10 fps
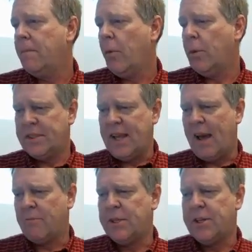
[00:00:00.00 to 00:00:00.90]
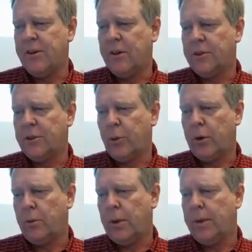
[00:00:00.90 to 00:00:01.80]
once they have materials to
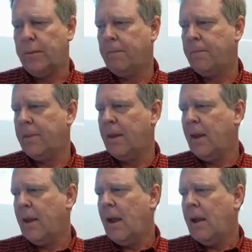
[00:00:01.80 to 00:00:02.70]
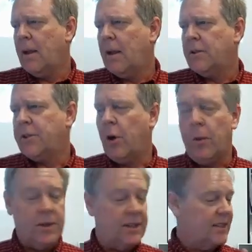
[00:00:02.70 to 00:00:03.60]
work with.
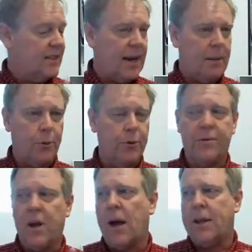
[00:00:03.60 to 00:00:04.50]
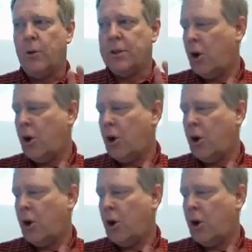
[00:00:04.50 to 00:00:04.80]
So this is that improved audio. It's